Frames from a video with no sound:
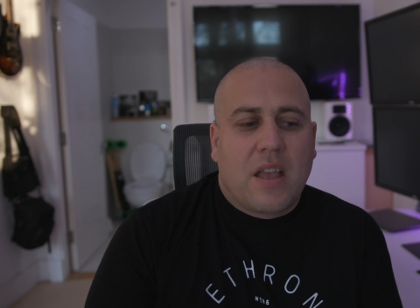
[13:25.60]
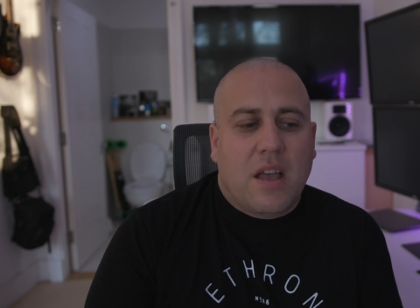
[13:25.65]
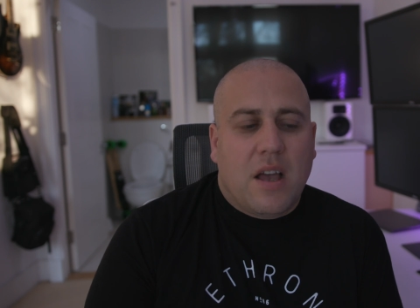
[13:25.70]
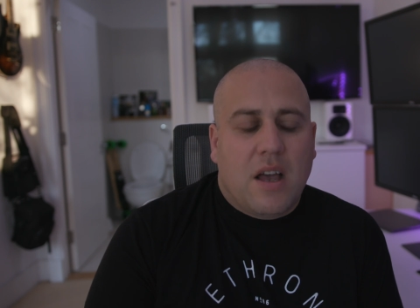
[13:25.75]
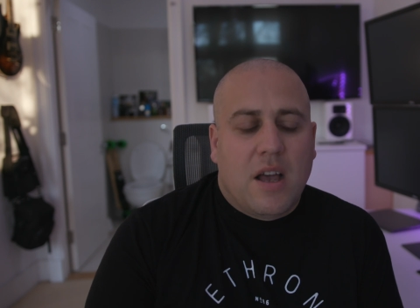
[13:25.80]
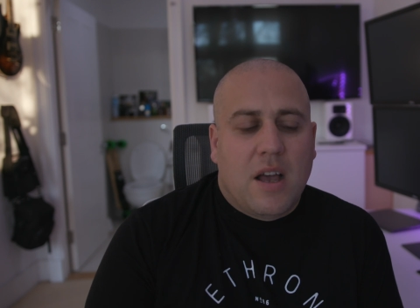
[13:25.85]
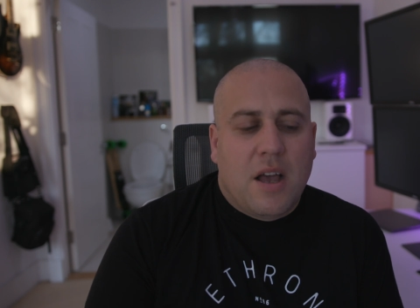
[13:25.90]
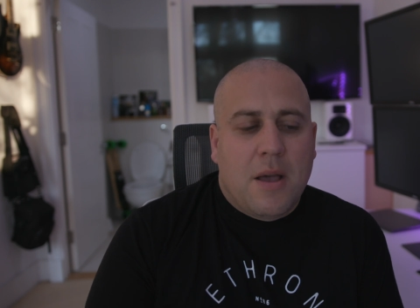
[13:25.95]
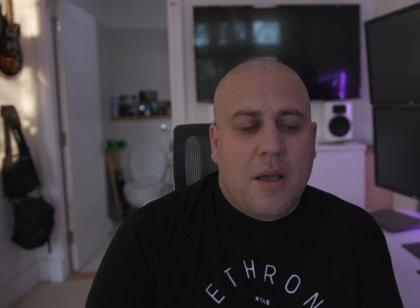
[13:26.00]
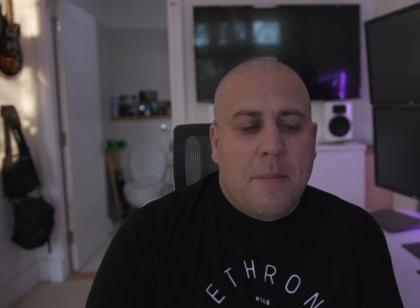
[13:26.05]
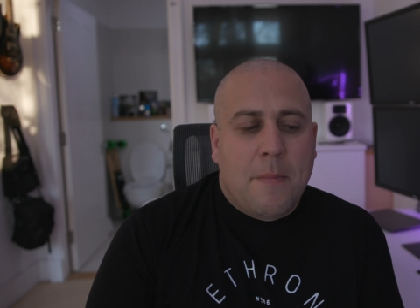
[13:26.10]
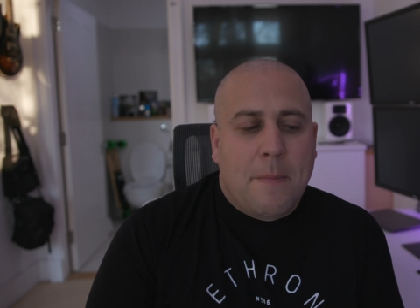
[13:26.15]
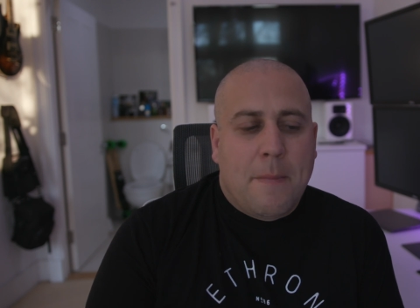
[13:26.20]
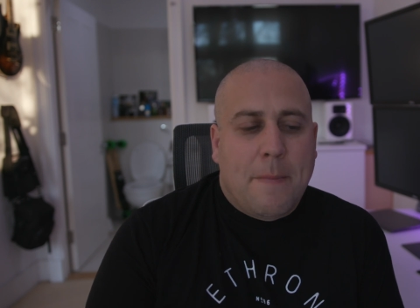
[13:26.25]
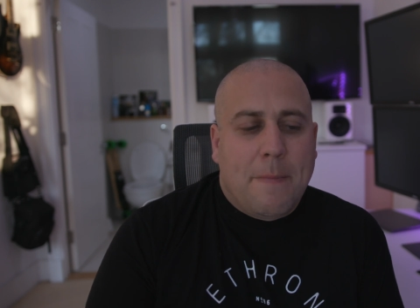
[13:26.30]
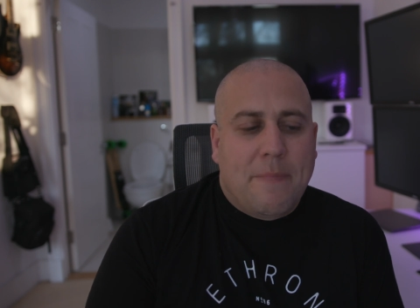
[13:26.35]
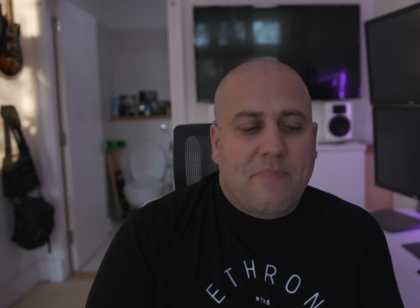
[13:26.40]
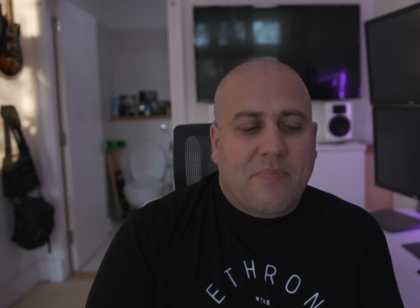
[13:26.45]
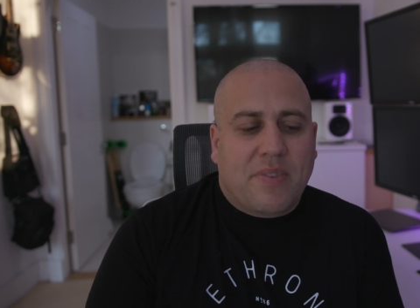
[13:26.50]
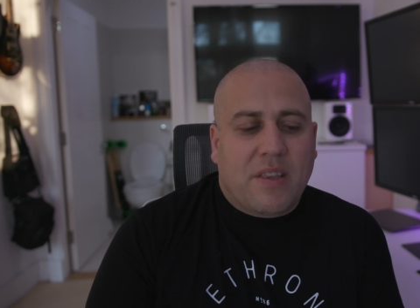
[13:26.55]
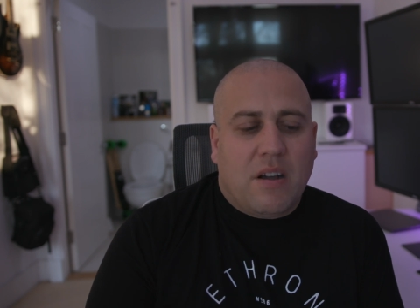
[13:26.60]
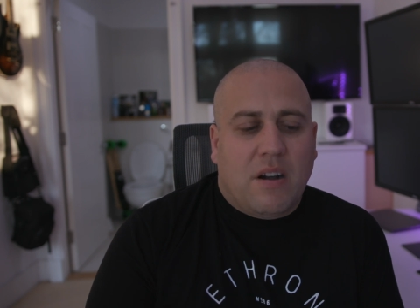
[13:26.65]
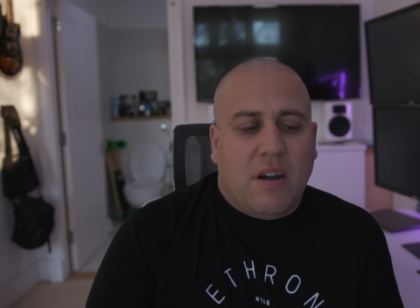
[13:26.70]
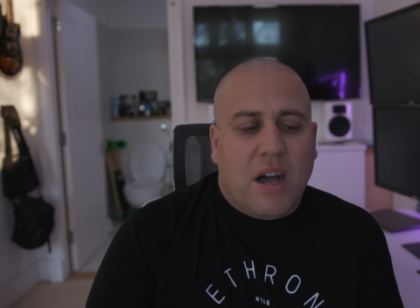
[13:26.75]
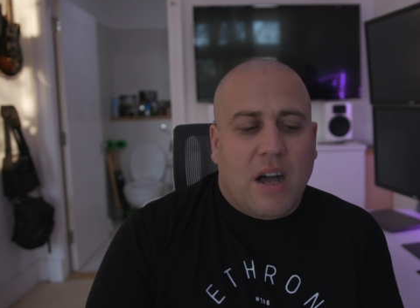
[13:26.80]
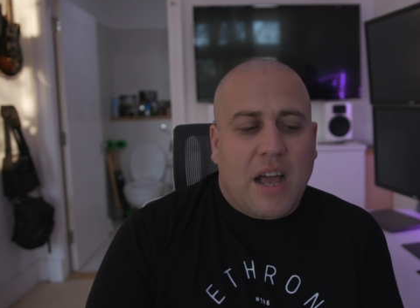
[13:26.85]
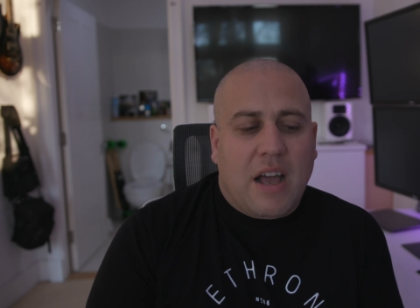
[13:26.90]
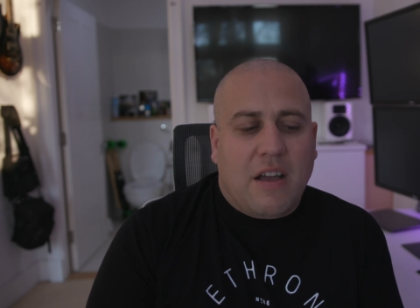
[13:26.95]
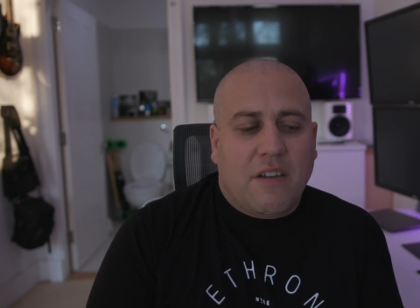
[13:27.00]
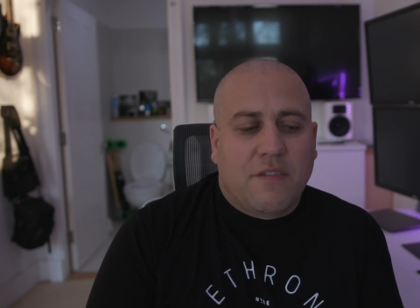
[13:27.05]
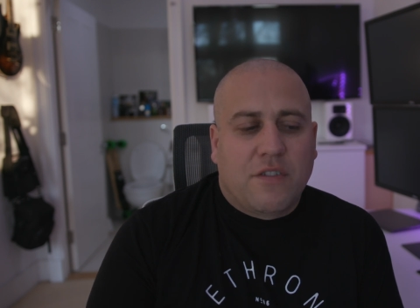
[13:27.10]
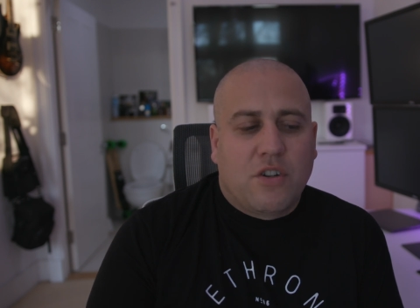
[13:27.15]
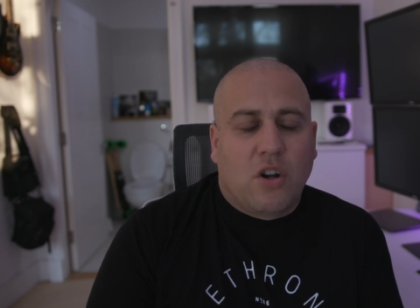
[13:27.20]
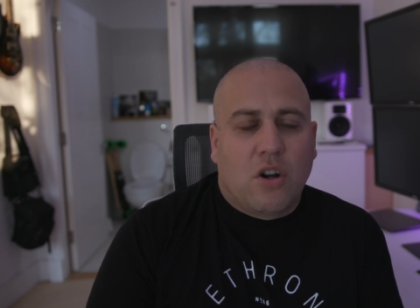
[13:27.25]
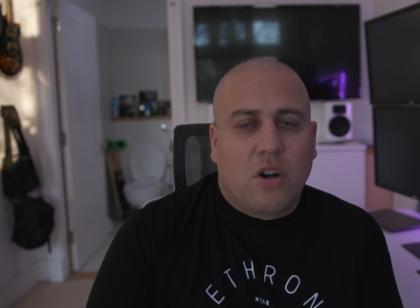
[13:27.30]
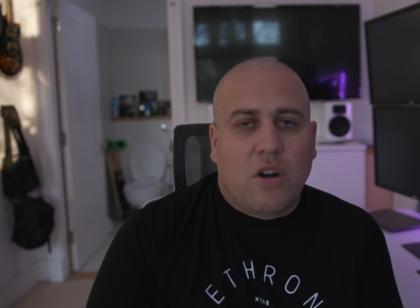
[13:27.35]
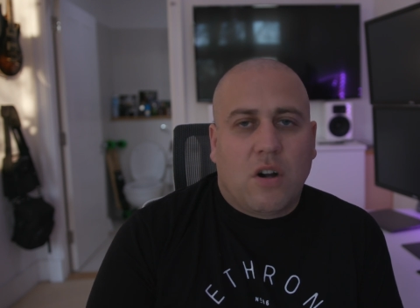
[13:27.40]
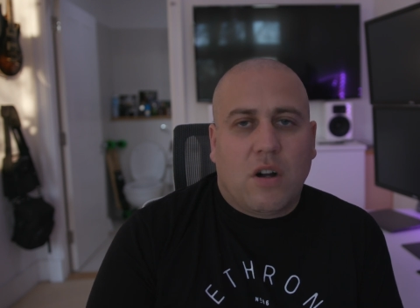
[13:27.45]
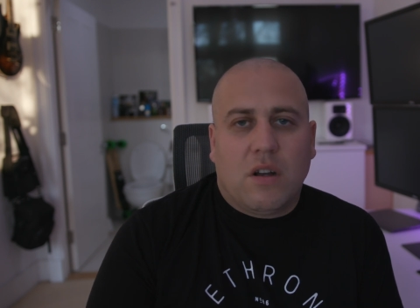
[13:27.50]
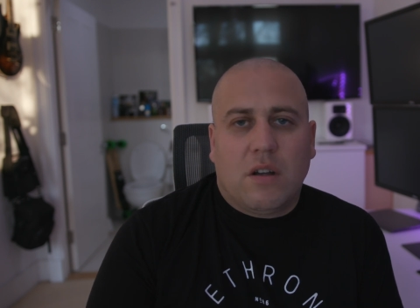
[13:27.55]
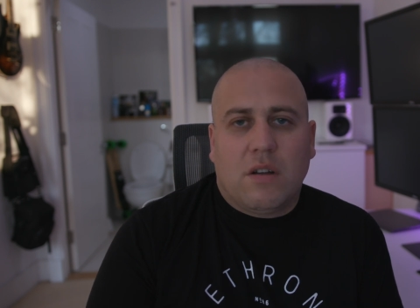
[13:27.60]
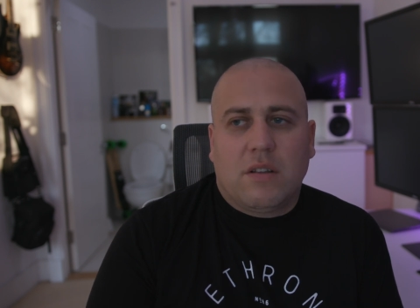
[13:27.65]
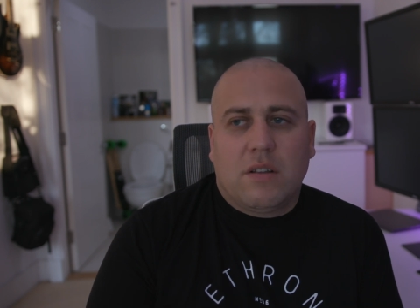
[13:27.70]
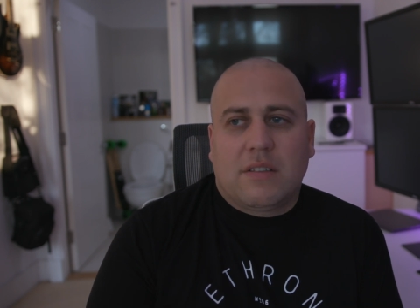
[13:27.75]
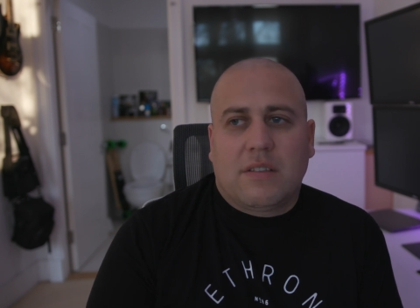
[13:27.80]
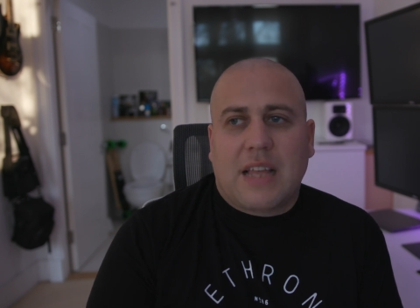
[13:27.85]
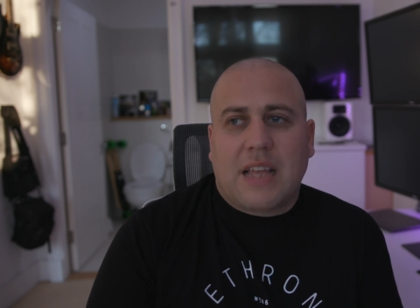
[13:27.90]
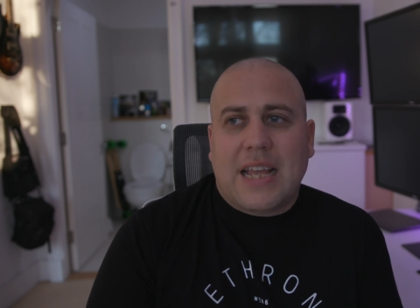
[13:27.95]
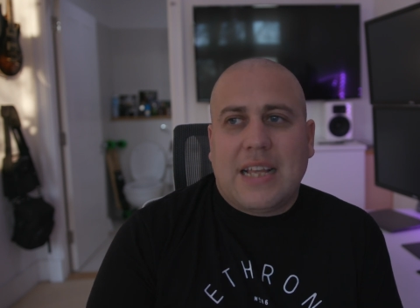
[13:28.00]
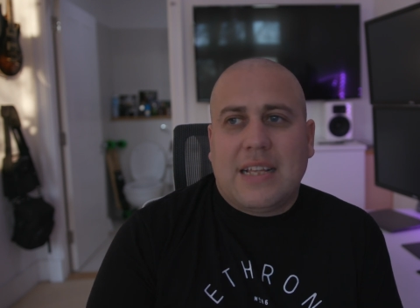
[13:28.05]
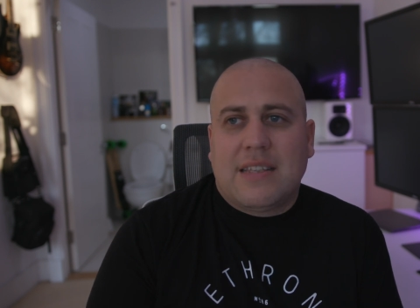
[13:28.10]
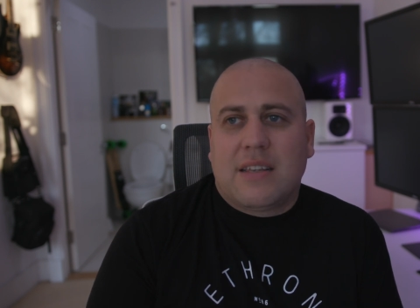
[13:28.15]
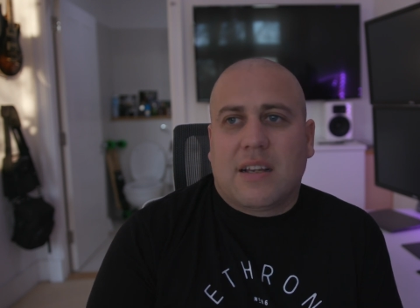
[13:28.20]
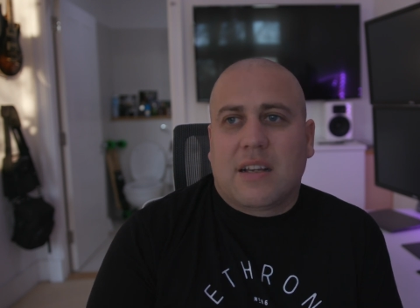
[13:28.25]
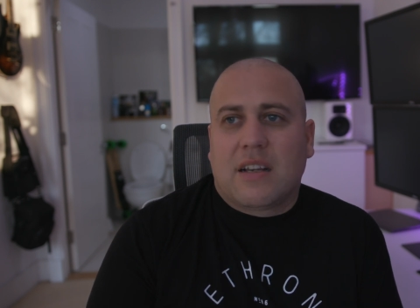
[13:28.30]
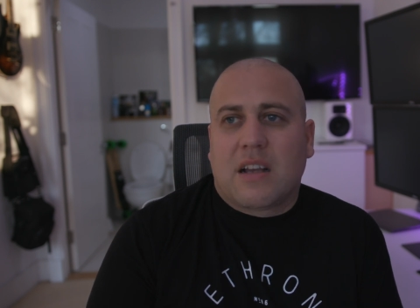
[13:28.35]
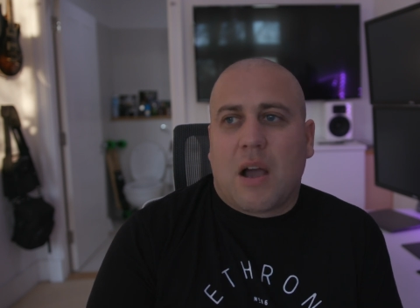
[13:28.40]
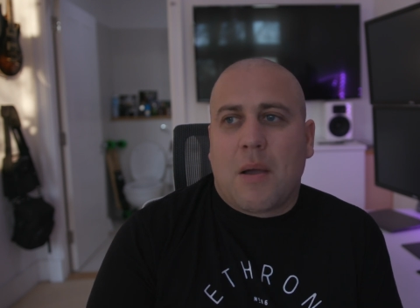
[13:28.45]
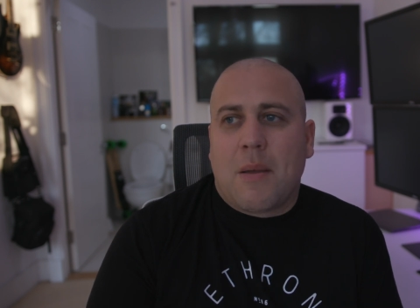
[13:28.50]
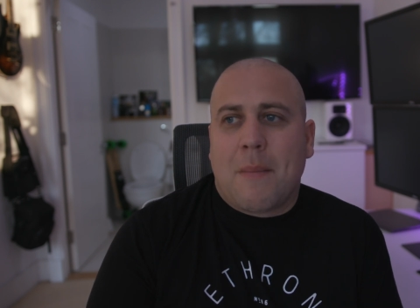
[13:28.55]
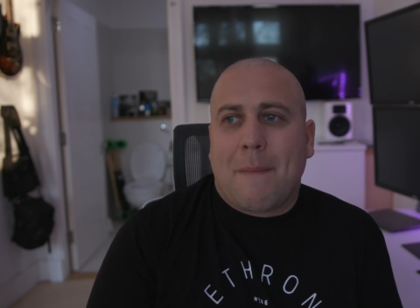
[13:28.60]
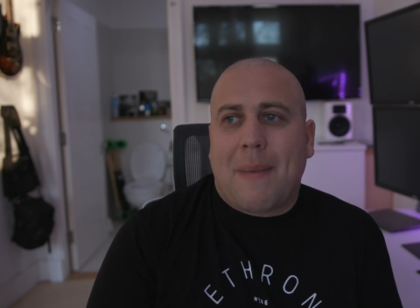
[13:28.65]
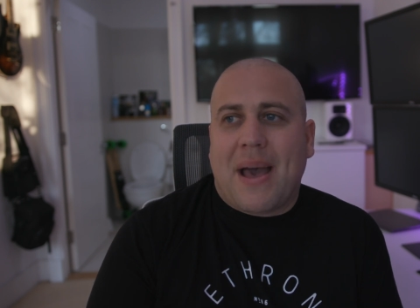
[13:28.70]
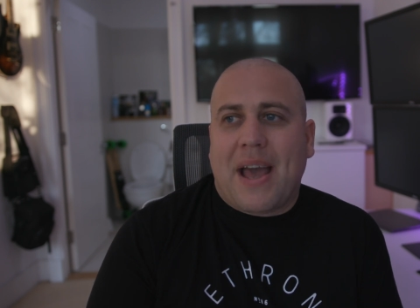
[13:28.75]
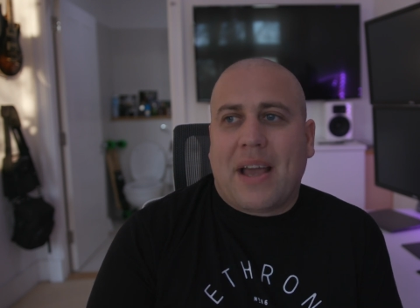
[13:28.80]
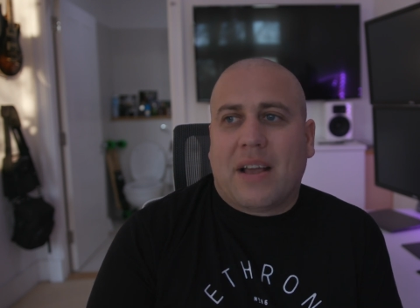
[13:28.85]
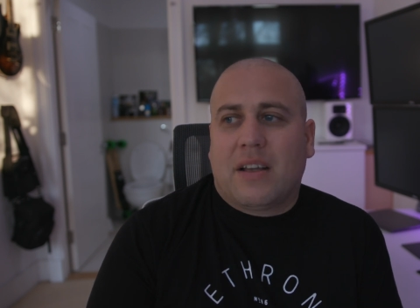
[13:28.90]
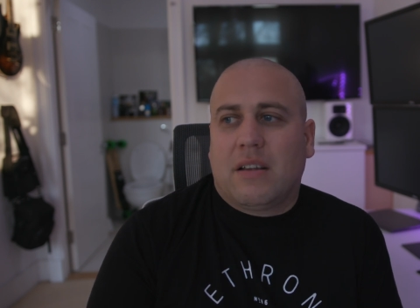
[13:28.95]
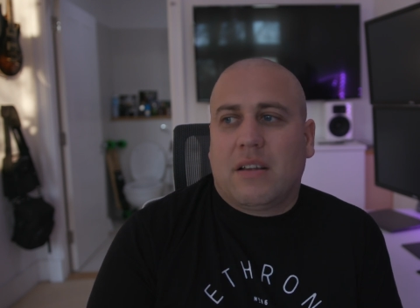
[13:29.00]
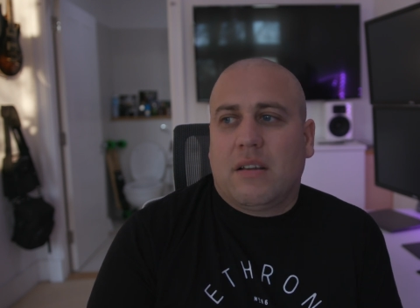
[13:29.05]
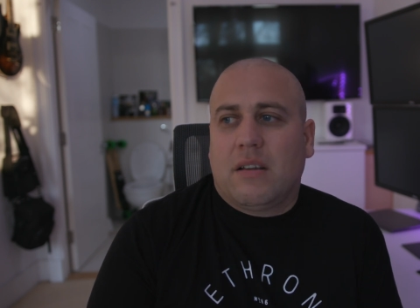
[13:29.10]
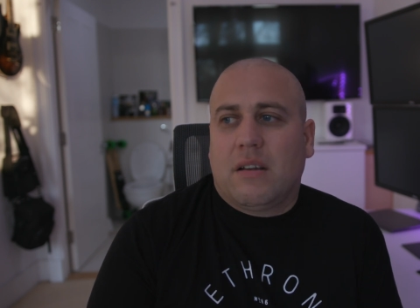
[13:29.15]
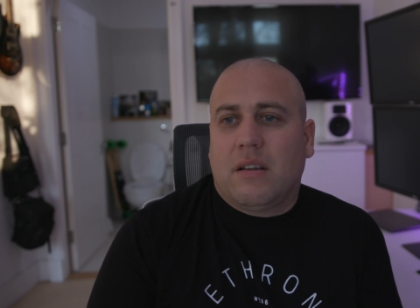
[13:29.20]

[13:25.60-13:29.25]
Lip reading: I have got data going back